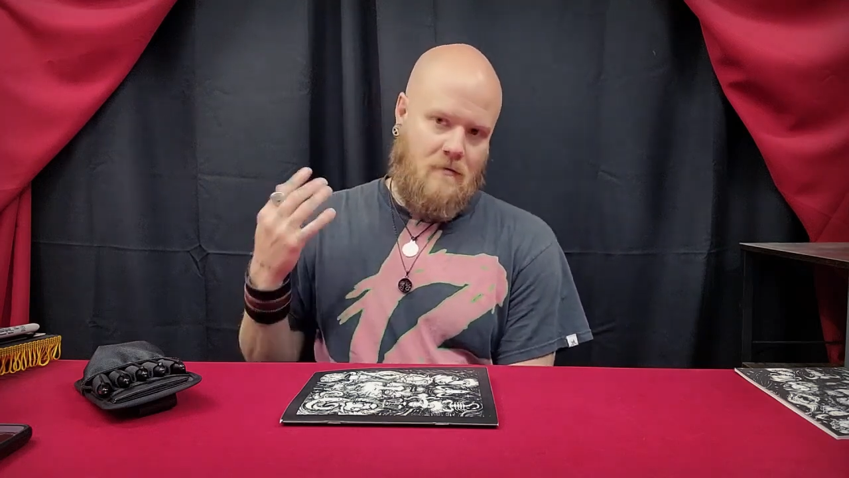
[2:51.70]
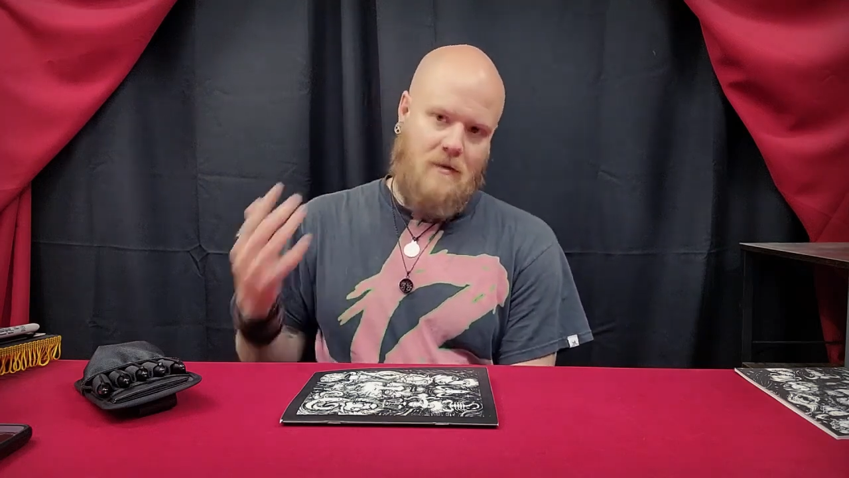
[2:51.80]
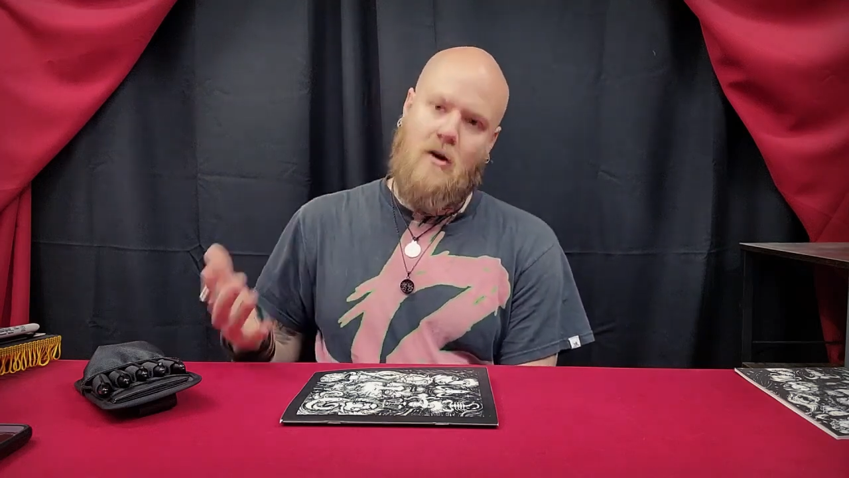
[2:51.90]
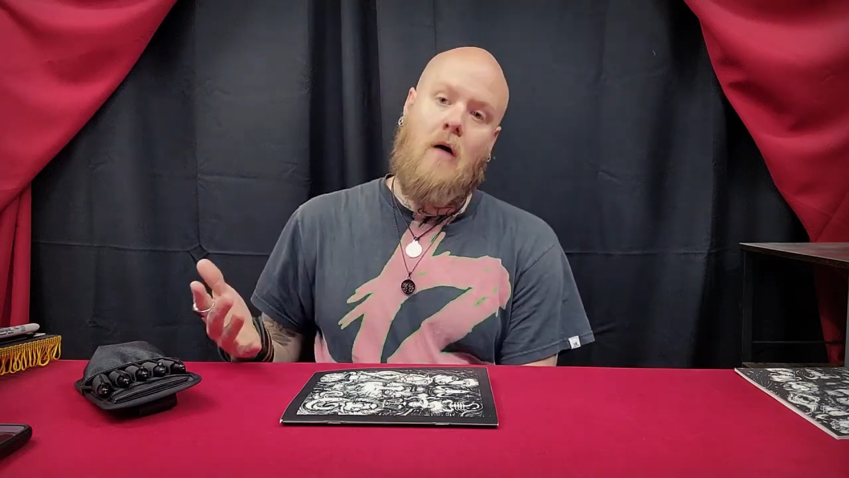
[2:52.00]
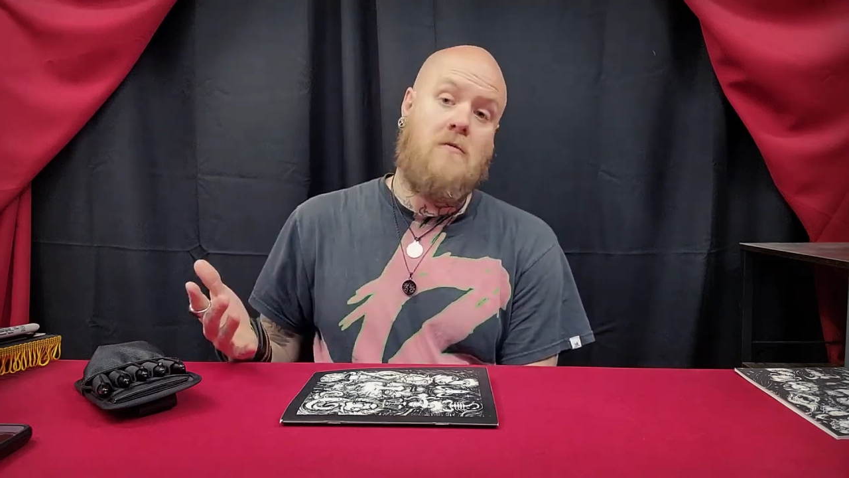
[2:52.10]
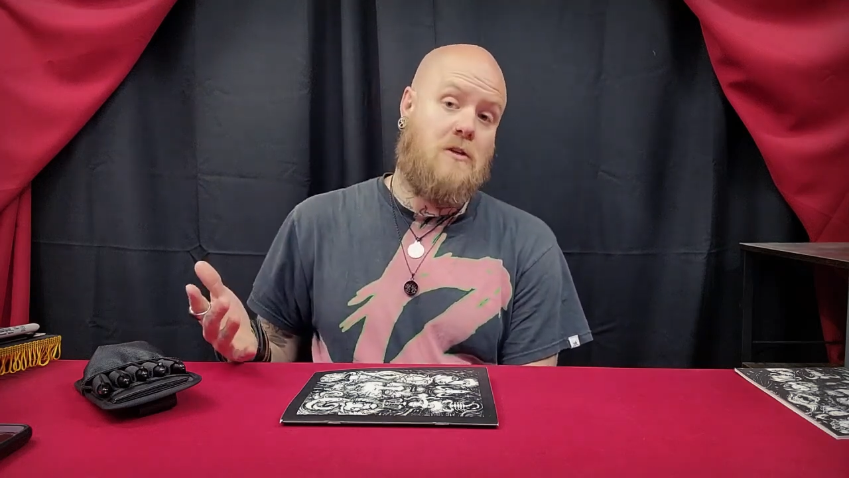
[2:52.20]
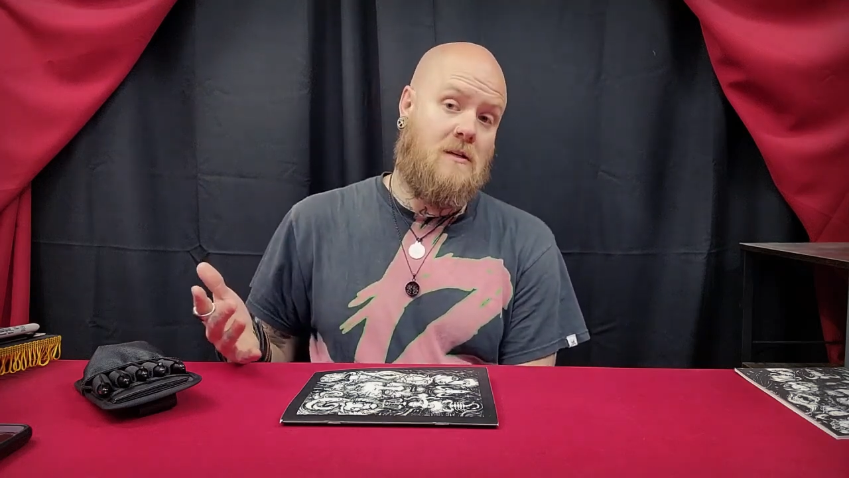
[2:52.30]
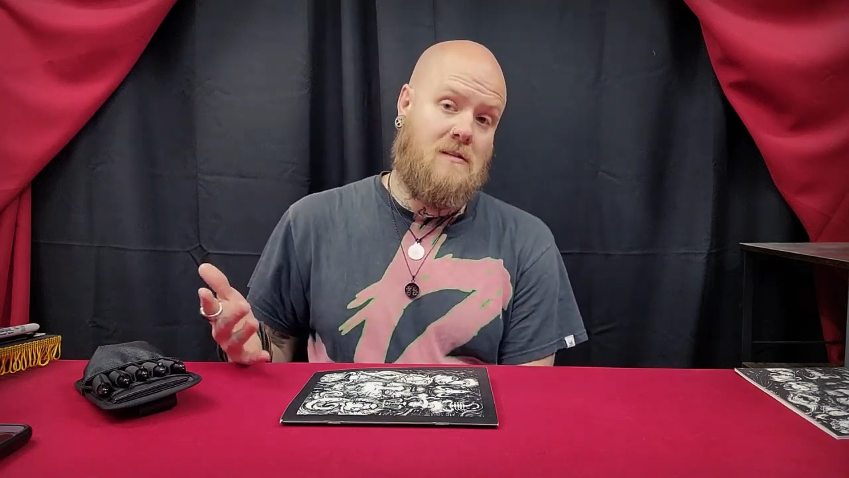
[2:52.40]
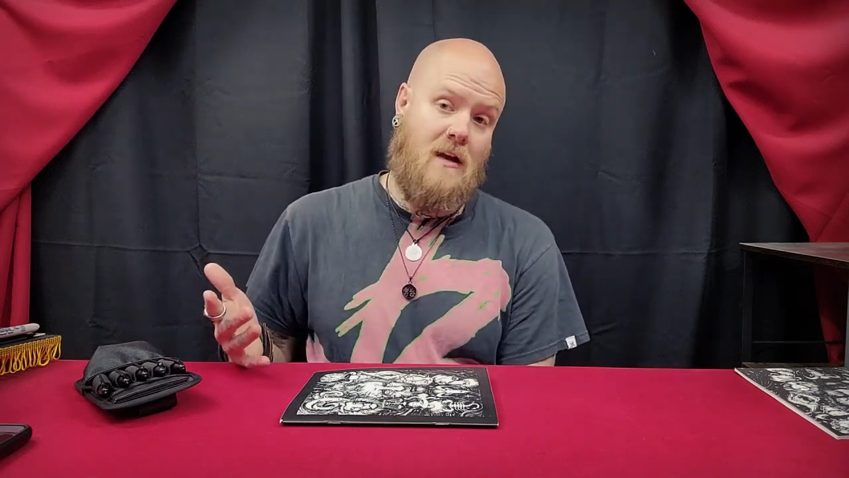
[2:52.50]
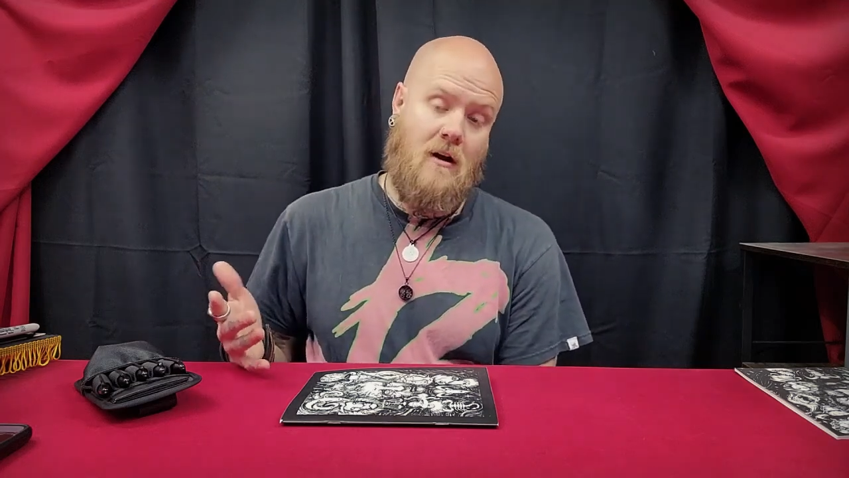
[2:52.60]
the option
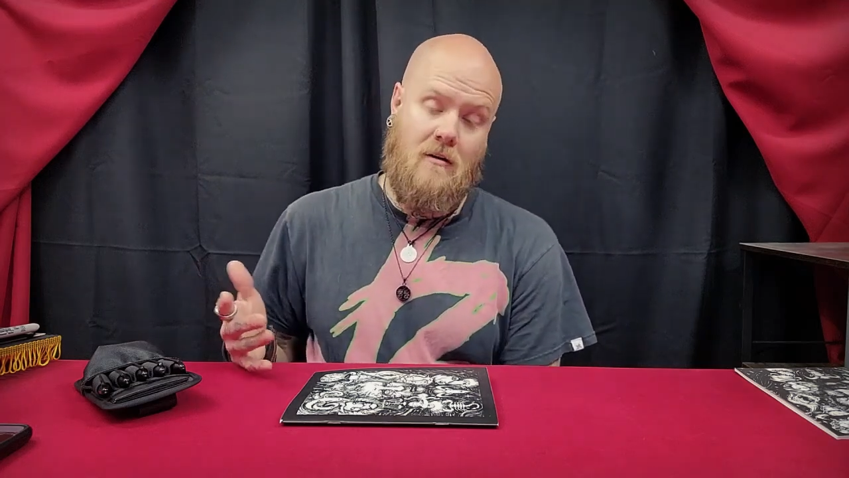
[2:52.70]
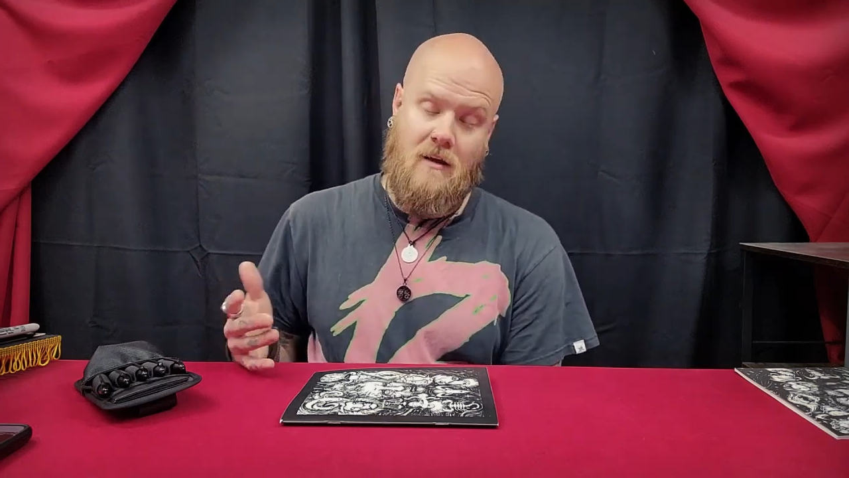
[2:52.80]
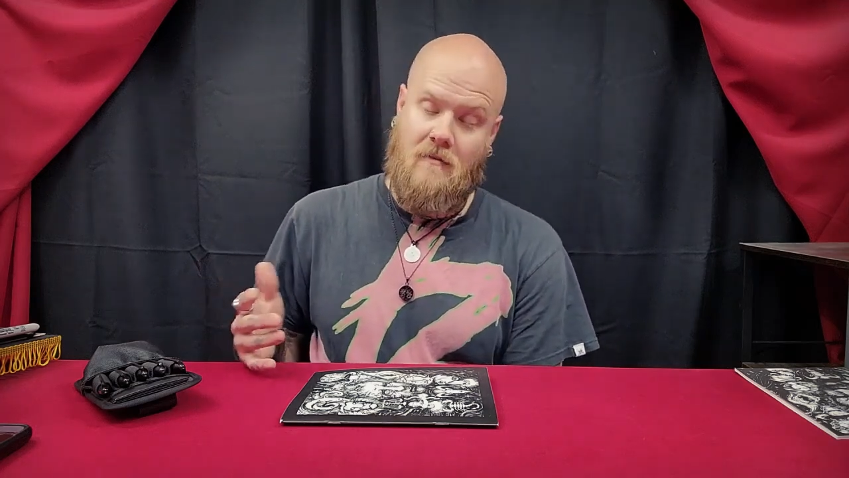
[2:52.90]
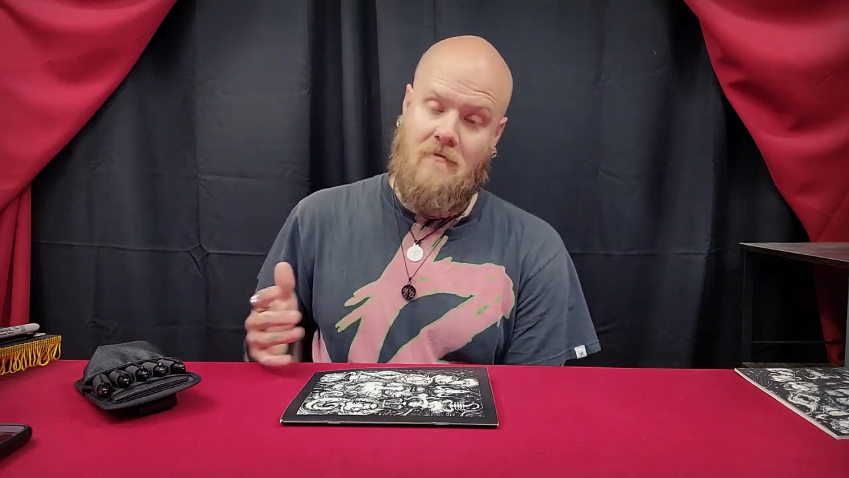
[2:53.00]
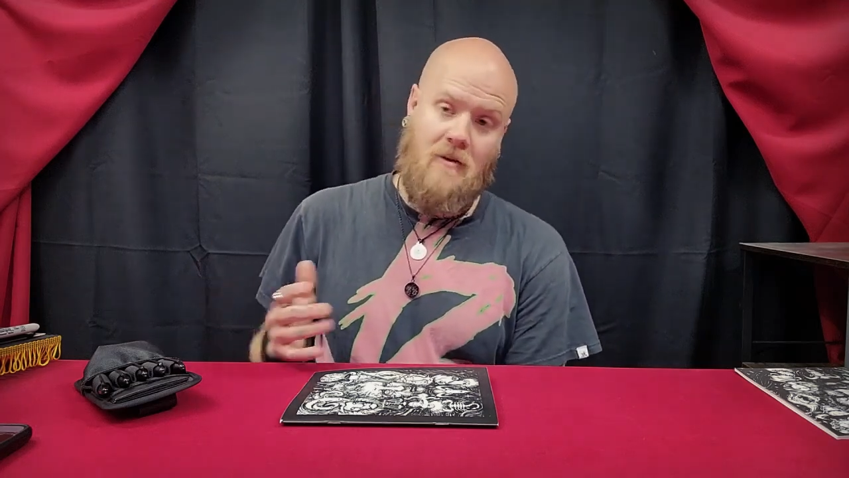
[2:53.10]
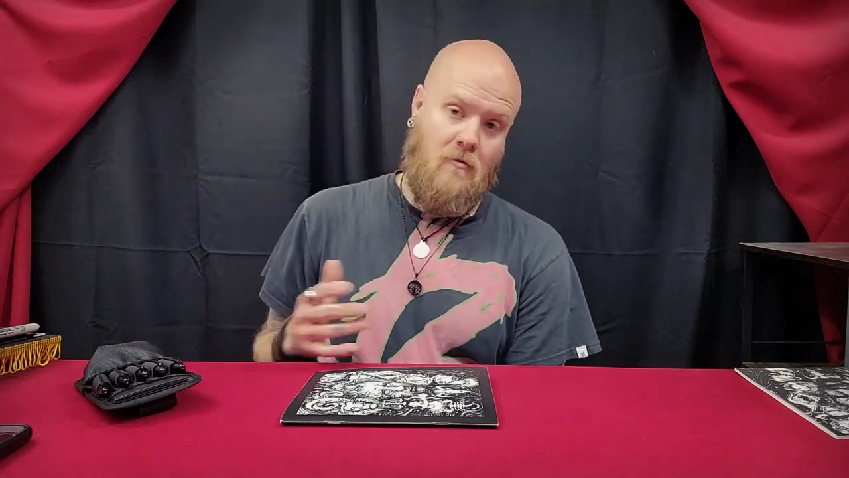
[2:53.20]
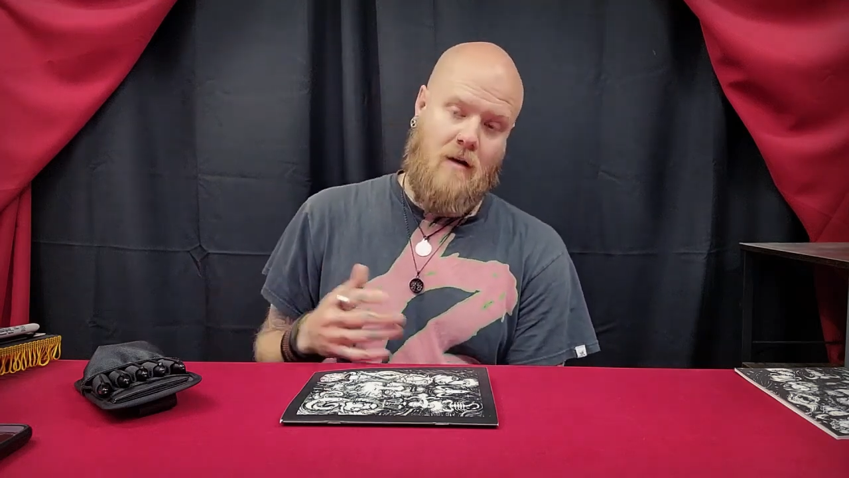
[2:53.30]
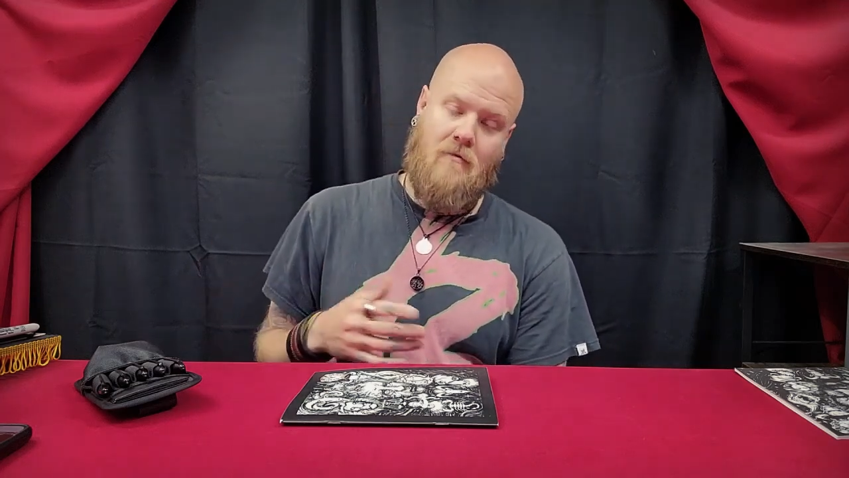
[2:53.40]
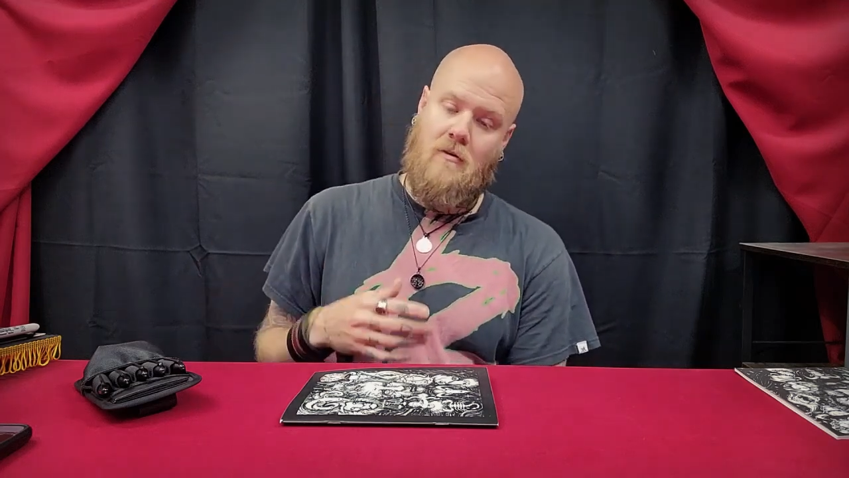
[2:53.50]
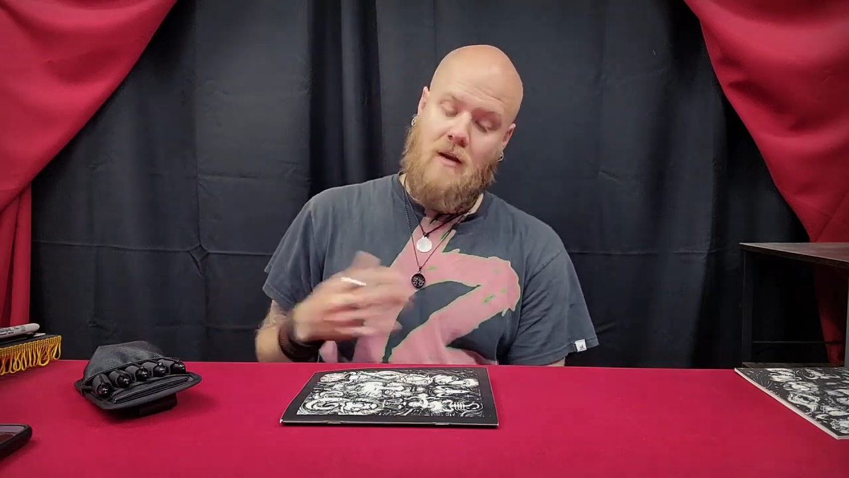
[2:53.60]
is there if you
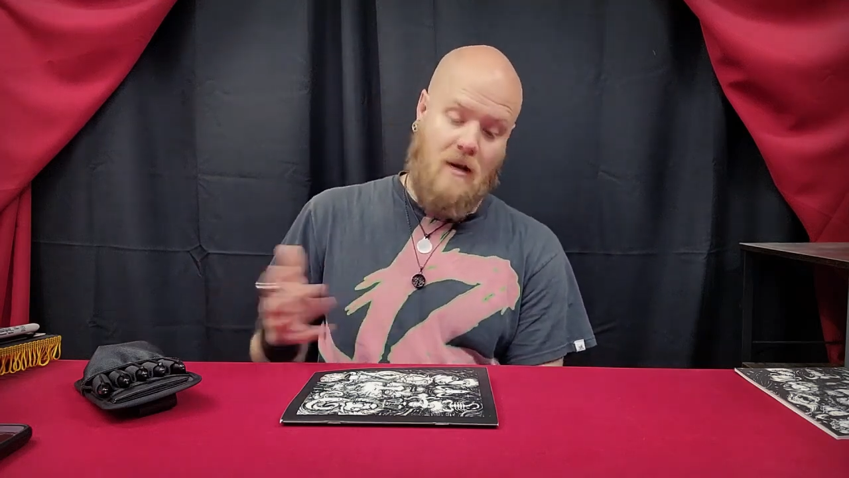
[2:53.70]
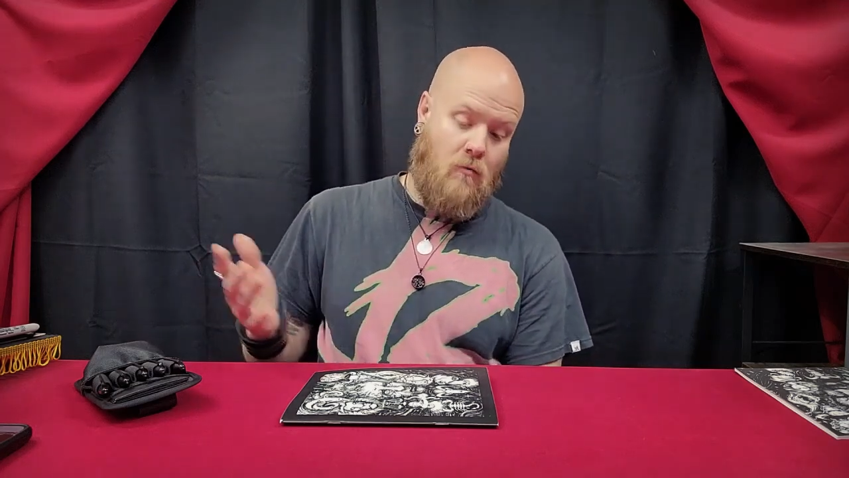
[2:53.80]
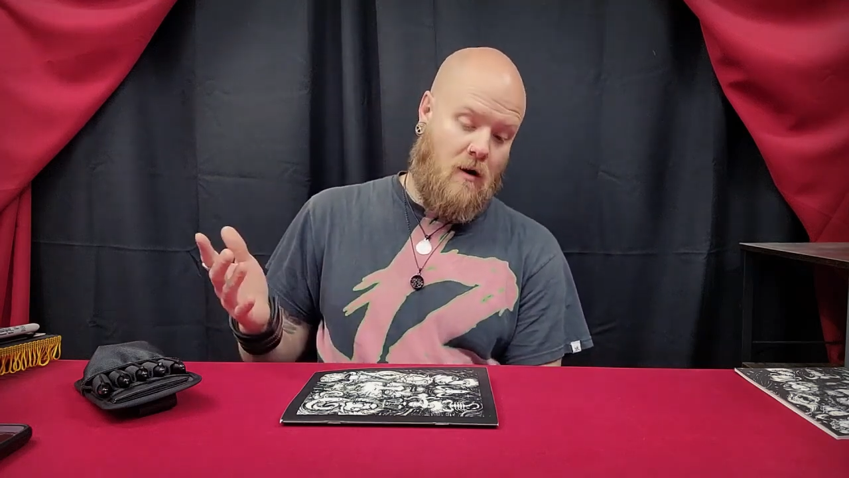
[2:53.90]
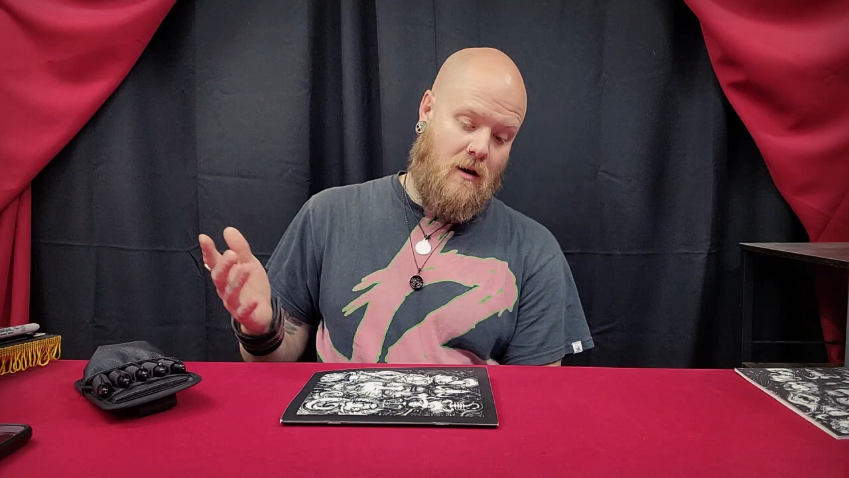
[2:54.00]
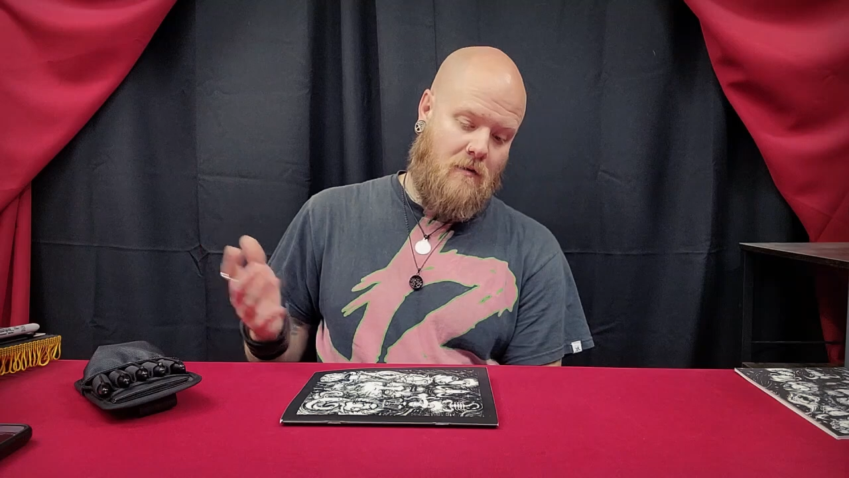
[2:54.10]
ever need one,